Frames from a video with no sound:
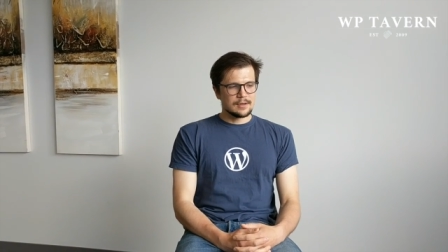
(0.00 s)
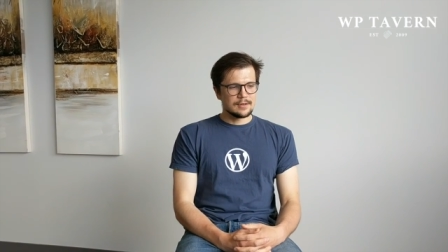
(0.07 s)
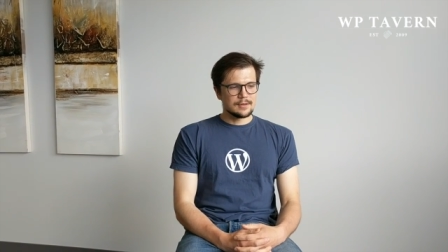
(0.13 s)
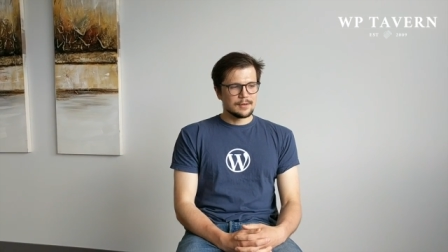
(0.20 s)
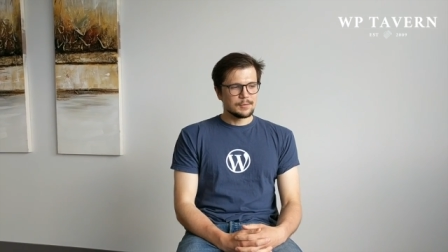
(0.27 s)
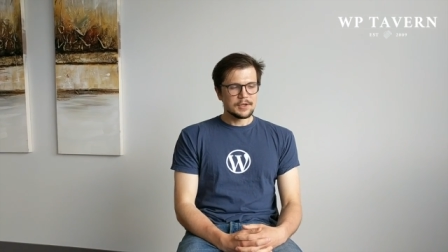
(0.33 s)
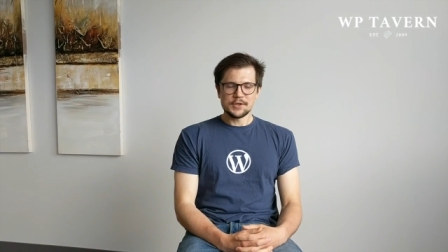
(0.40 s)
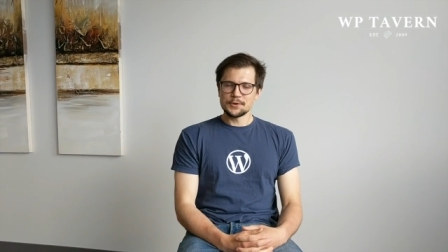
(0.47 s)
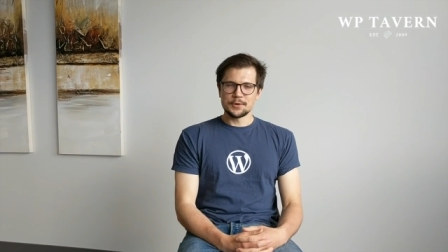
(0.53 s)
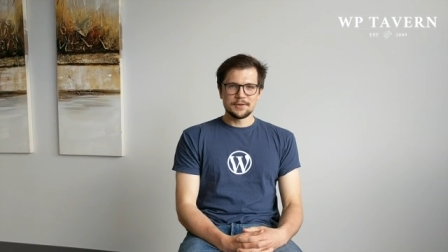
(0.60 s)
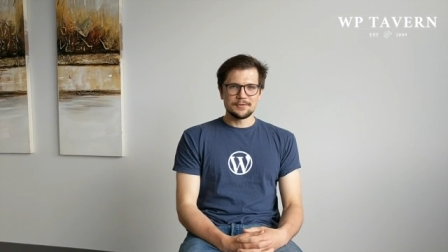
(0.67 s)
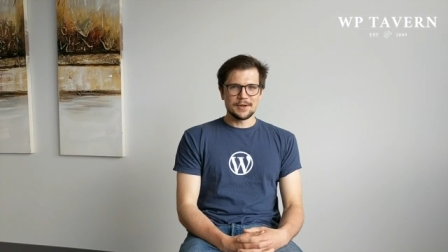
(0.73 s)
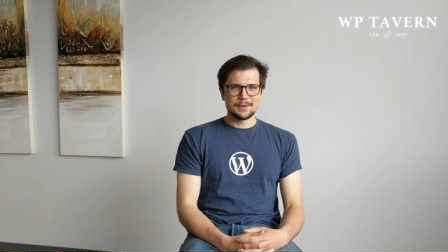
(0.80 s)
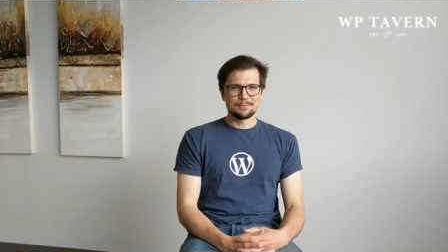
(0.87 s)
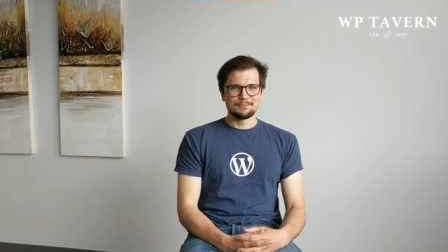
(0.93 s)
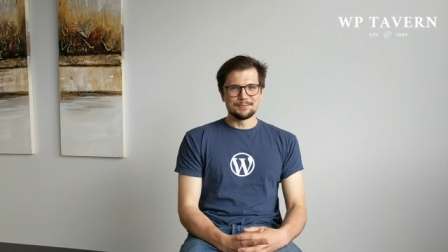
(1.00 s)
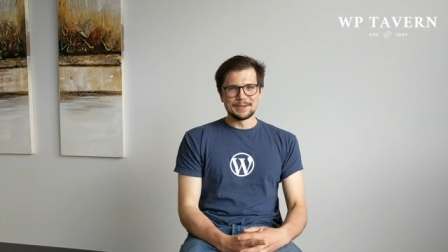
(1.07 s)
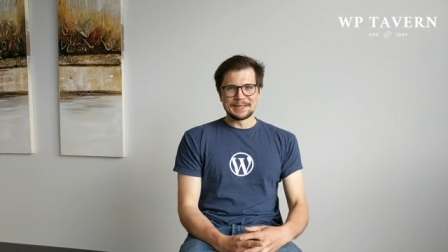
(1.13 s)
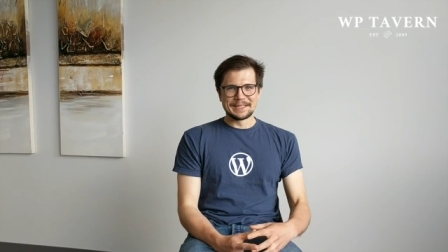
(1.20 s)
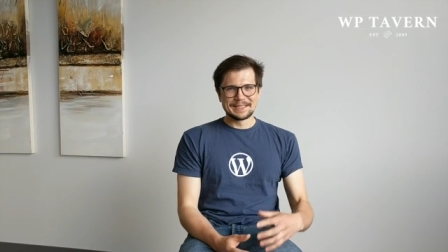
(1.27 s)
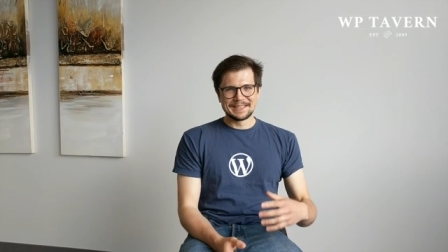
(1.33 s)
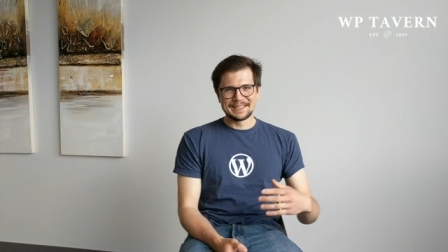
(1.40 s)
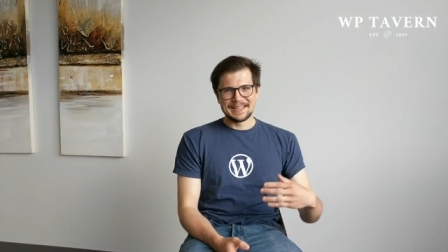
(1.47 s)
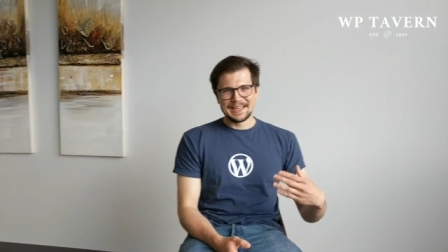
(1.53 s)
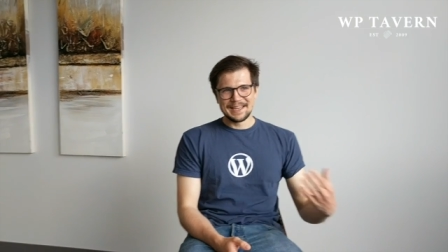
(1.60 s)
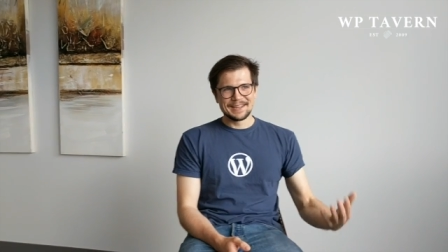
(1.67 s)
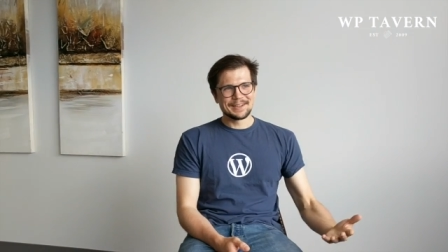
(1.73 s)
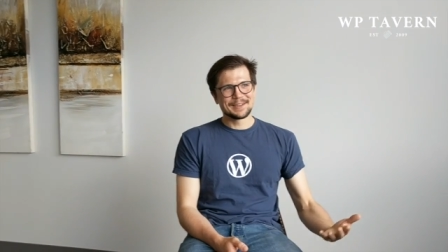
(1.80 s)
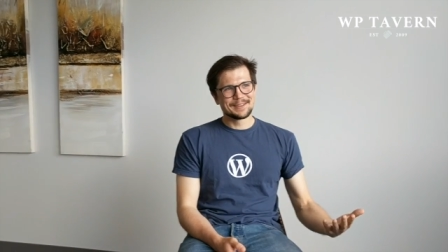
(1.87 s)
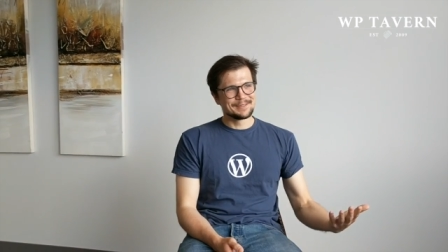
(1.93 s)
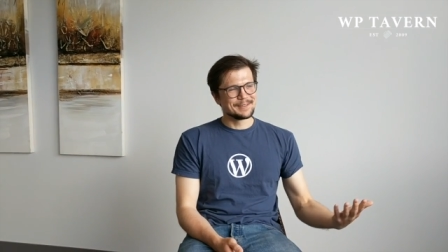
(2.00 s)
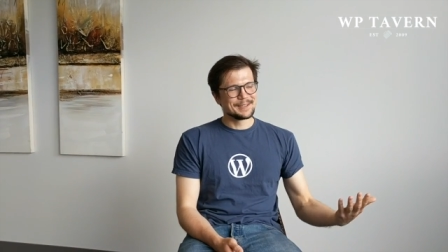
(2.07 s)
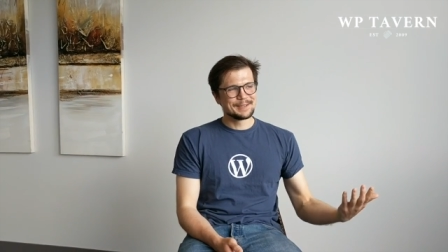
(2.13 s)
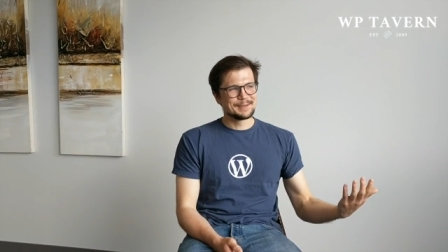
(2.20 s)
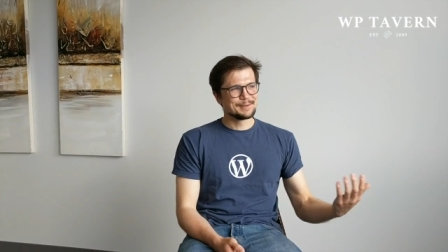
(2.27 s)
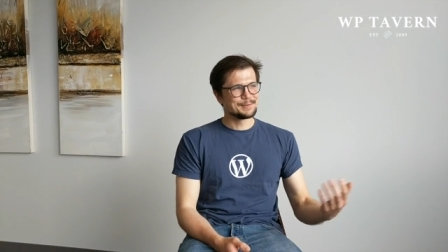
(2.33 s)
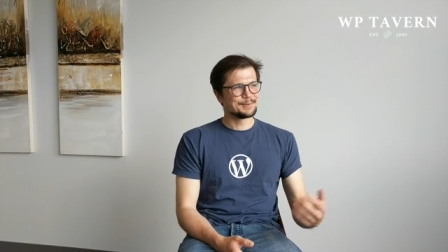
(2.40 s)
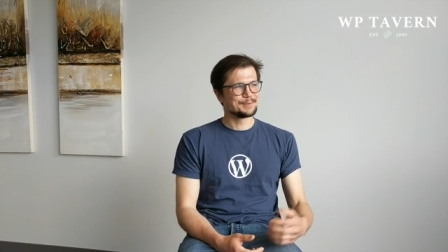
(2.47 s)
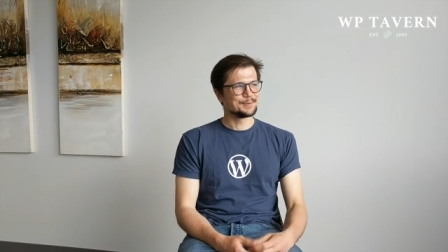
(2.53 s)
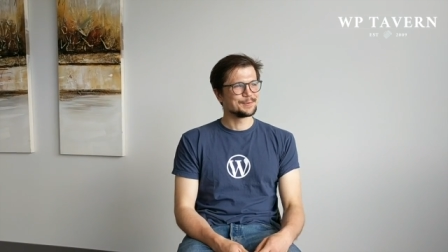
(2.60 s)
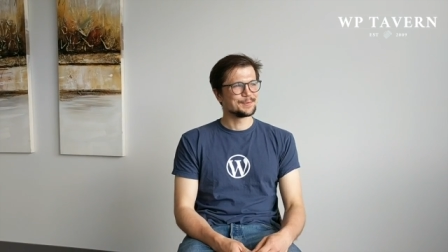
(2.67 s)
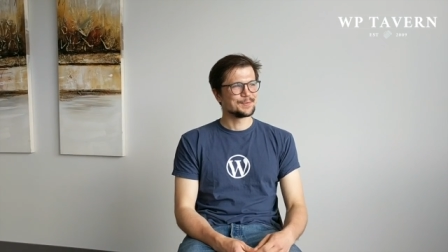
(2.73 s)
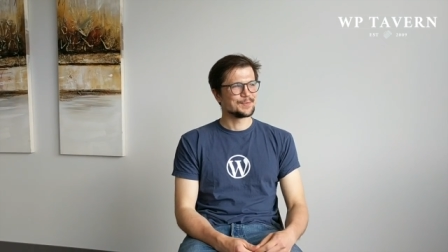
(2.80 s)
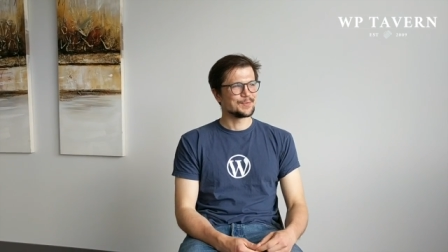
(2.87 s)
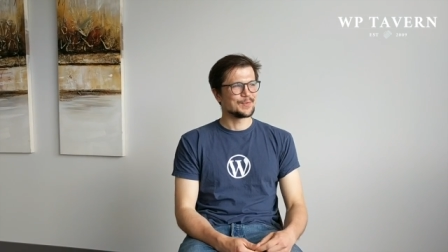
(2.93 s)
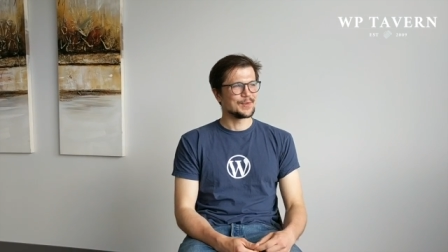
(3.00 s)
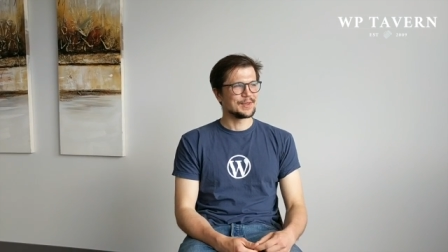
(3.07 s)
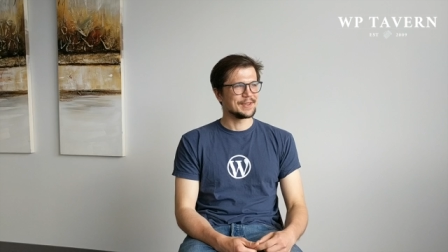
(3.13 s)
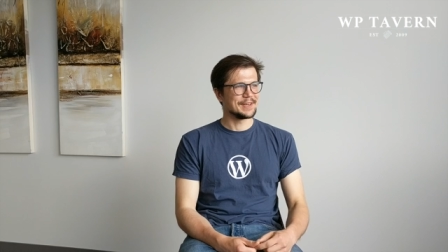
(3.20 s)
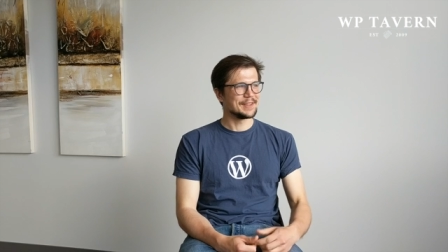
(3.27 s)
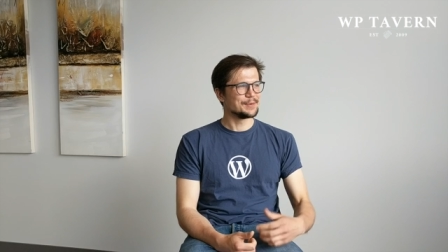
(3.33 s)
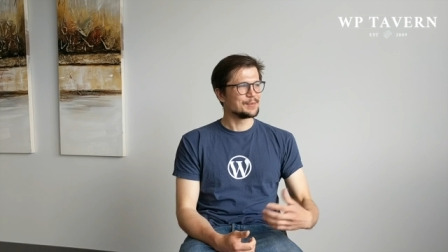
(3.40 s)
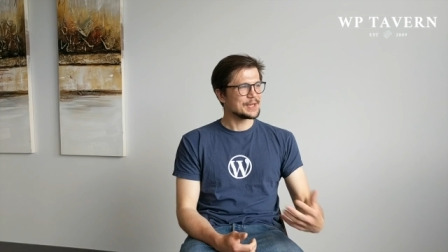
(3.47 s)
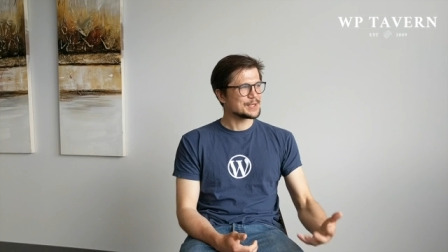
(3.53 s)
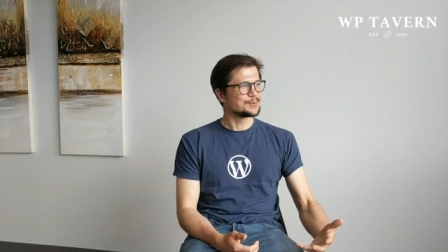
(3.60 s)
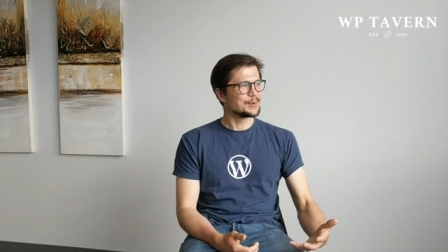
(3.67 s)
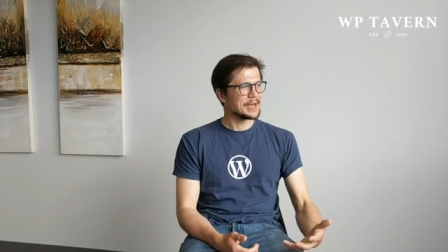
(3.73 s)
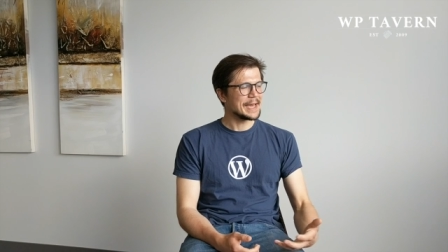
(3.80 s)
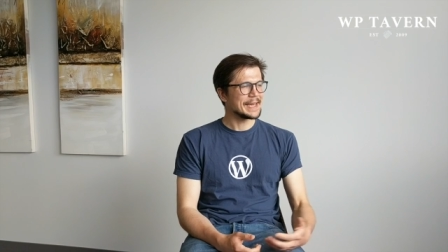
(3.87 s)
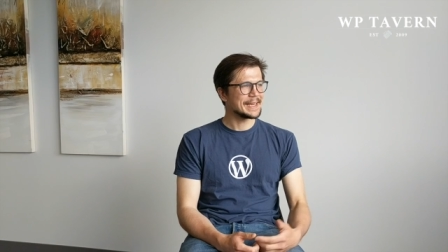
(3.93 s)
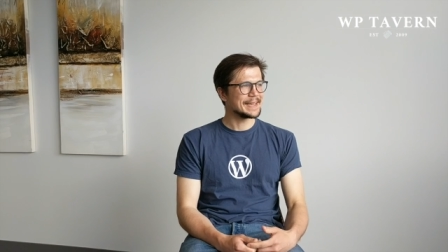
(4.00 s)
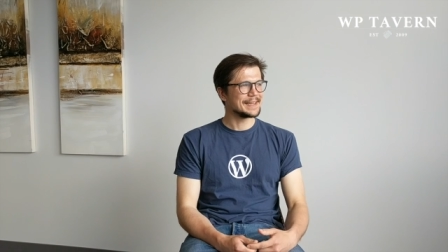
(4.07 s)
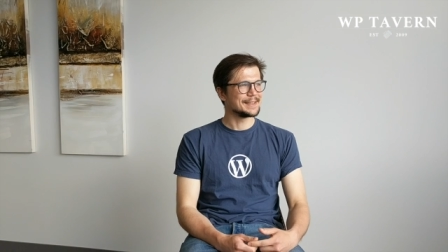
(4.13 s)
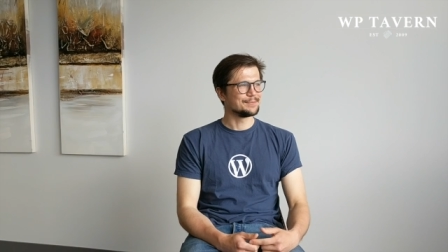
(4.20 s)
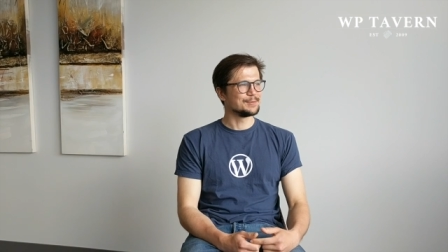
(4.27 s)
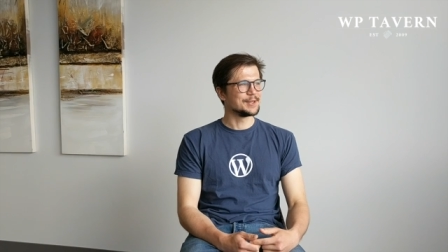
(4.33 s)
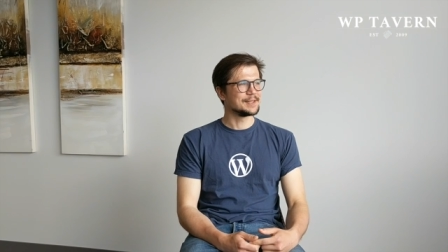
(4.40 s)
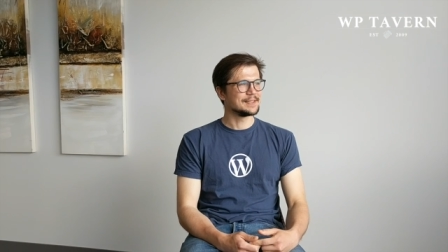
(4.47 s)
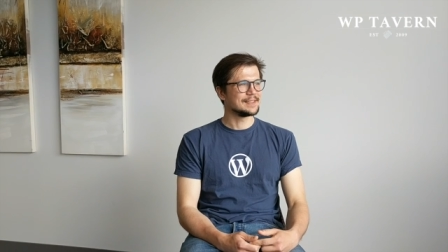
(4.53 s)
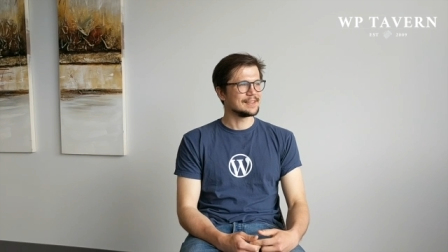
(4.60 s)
I'm not sure if I'm like saying it in the best way I can, but